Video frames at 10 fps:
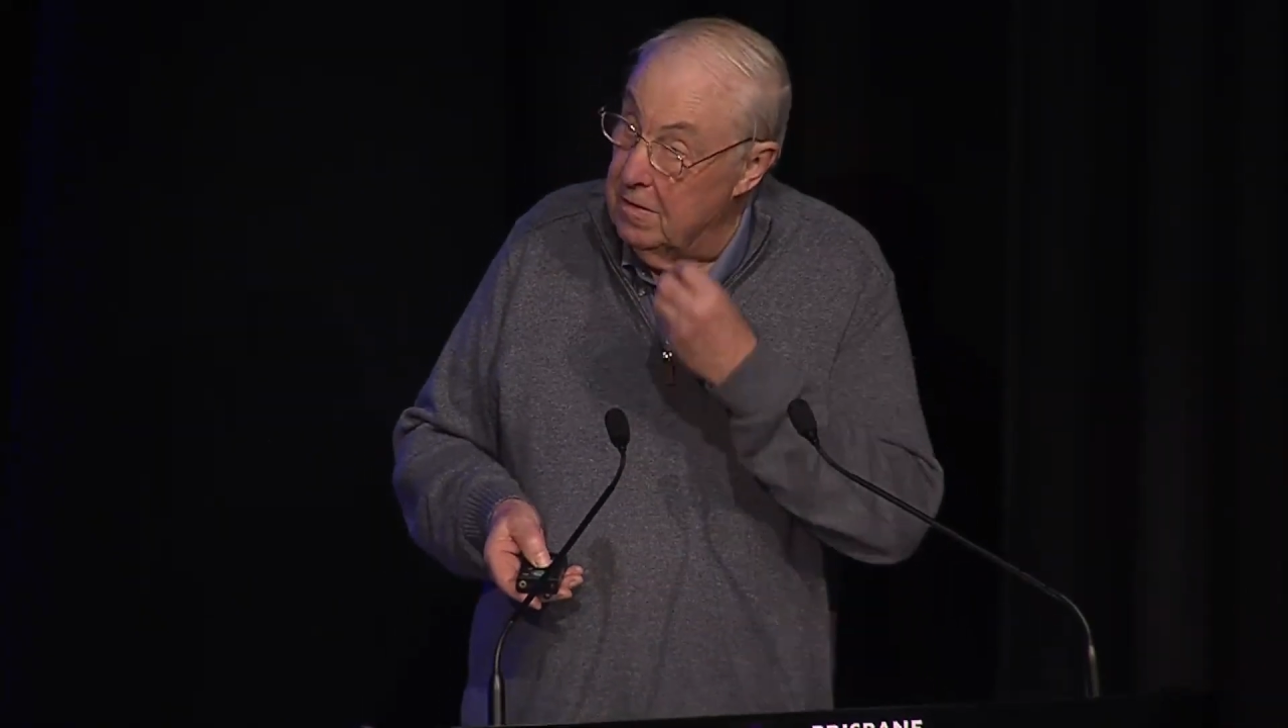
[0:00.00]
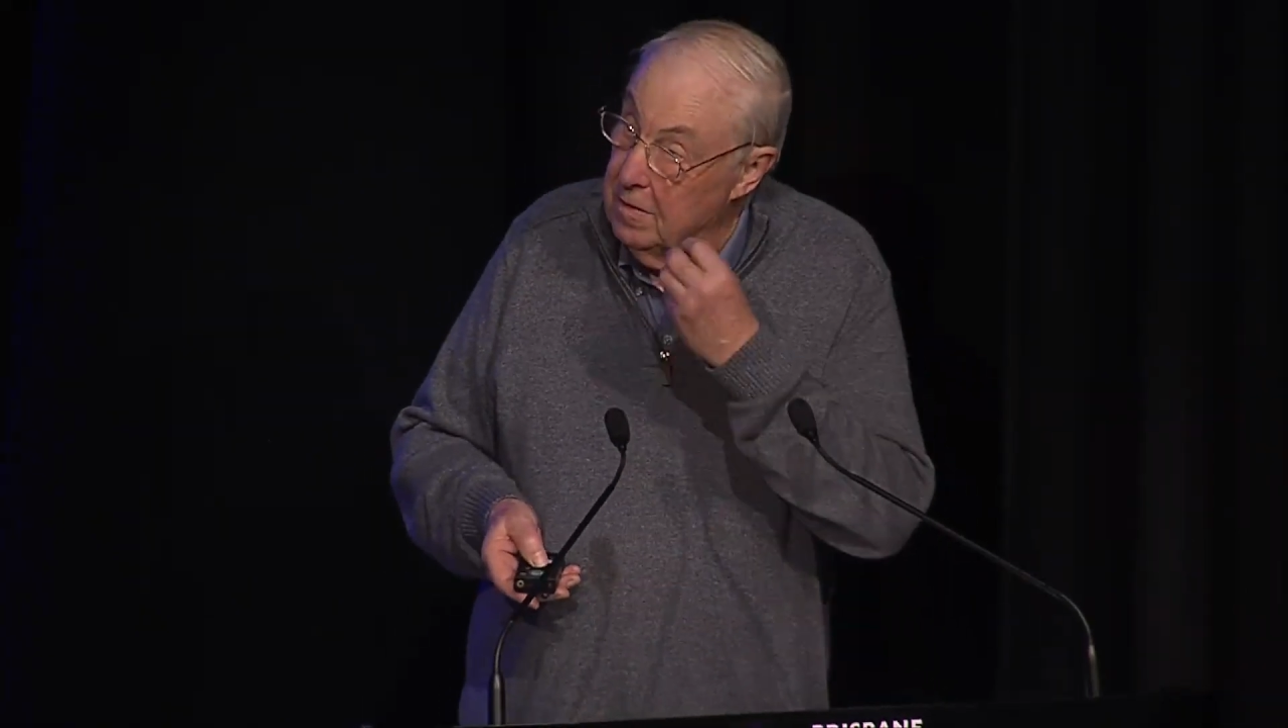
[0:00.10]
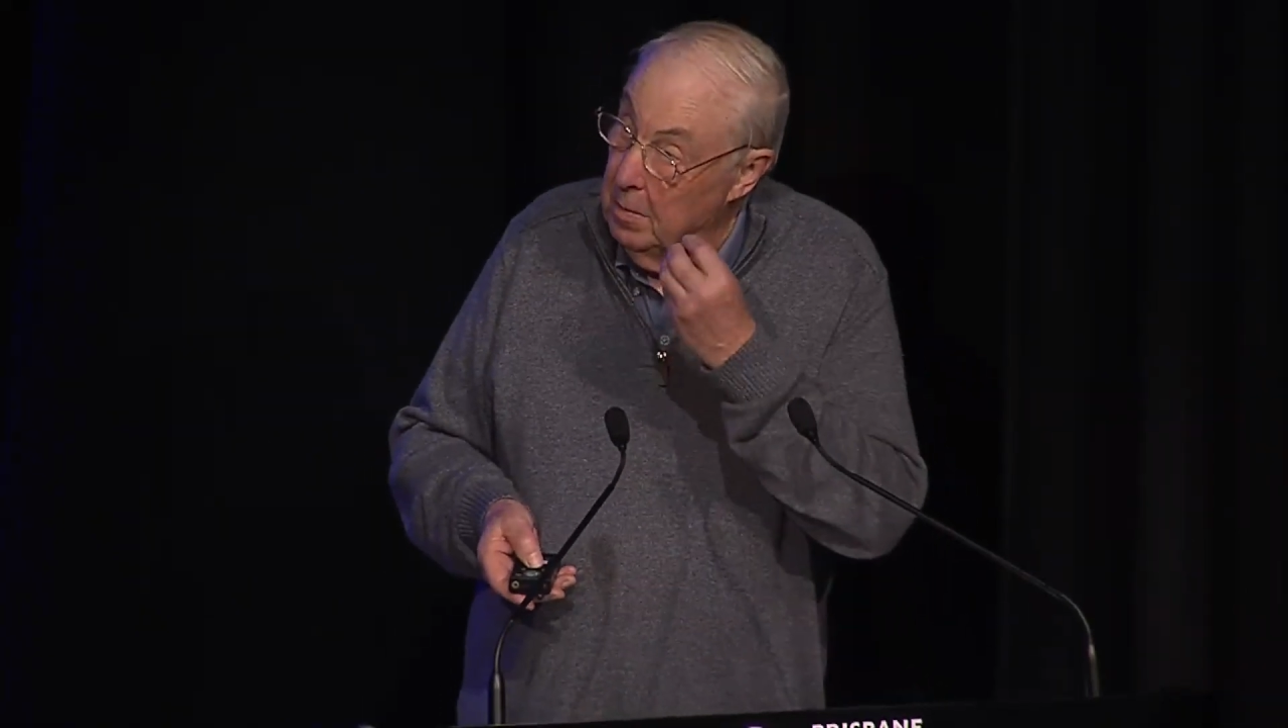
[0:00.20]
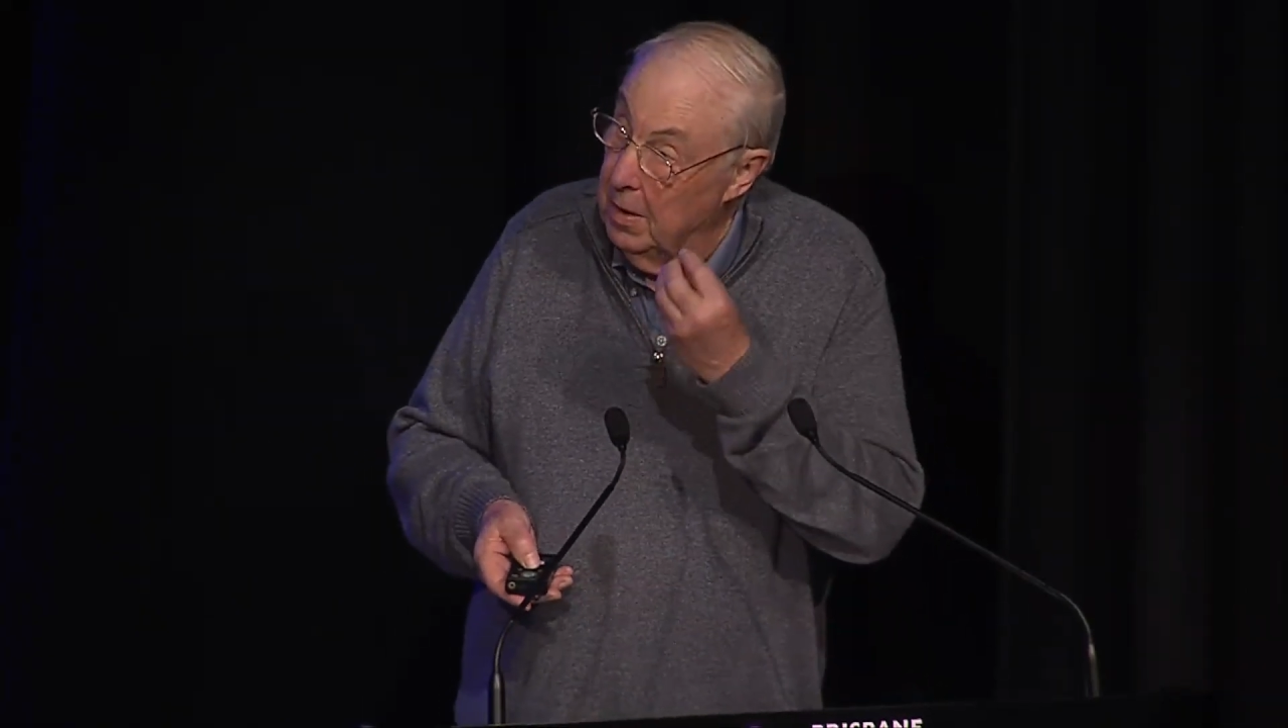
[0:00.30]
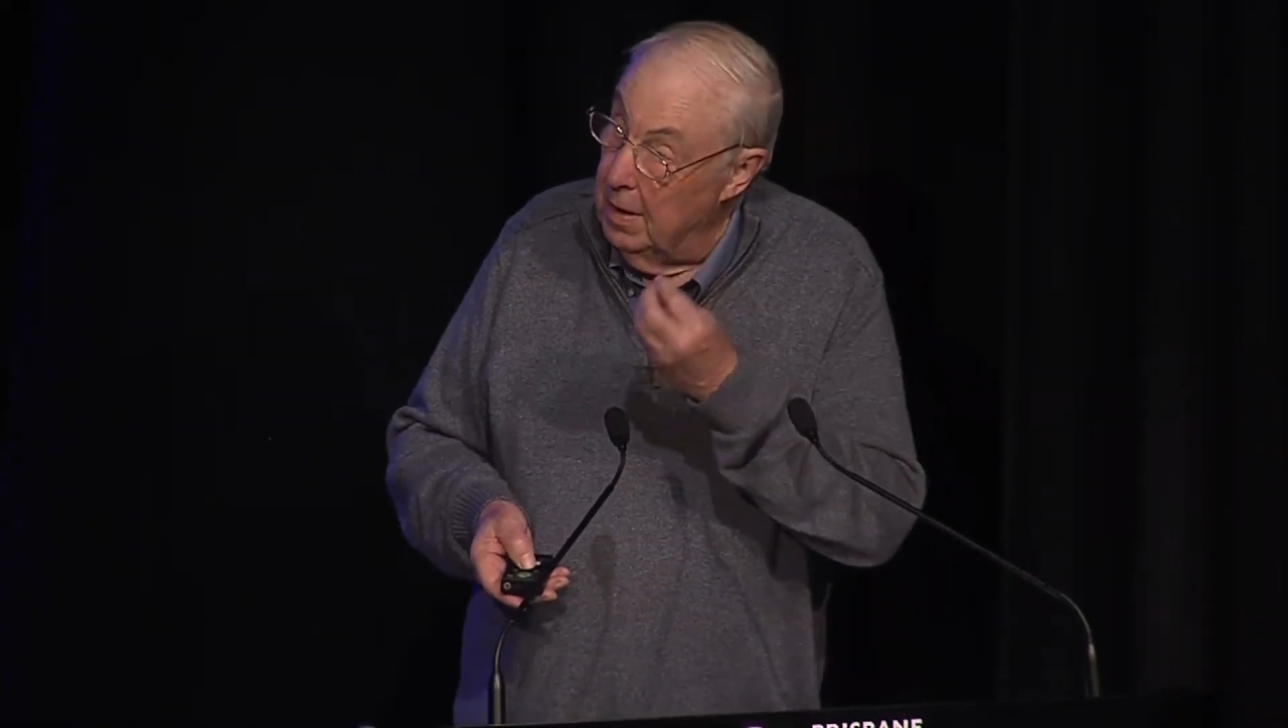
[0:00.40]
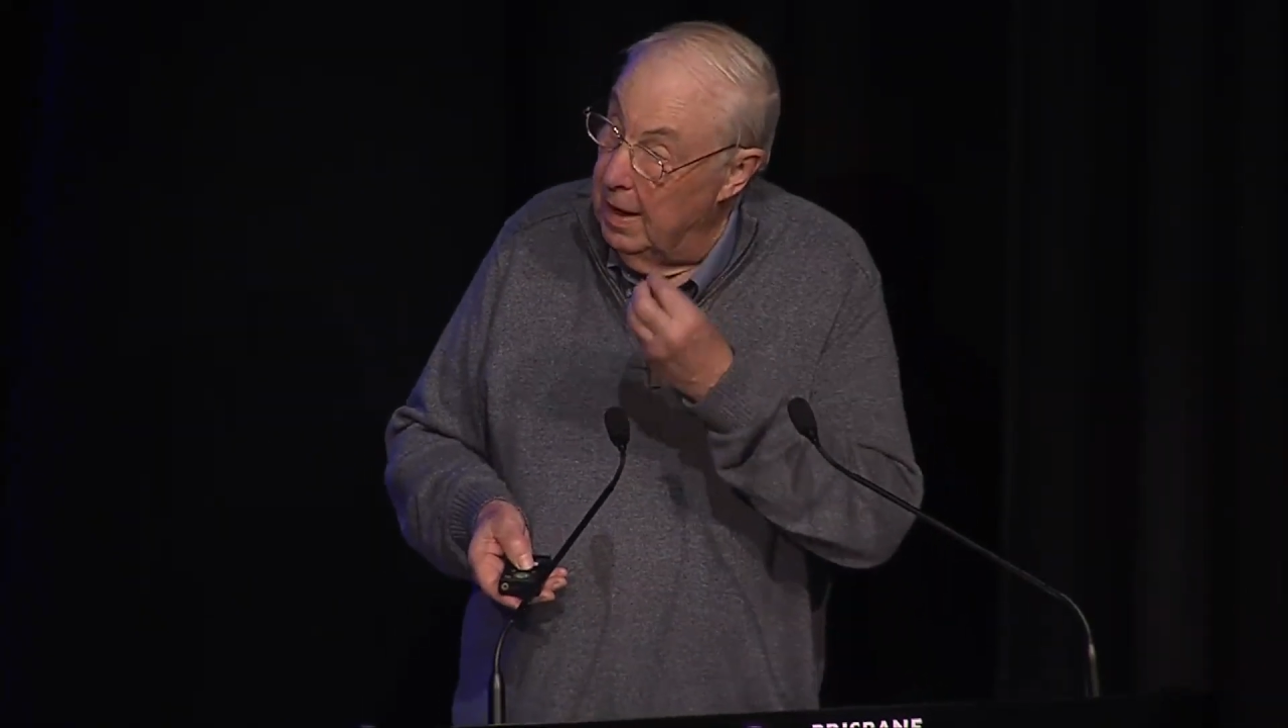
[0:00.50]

smell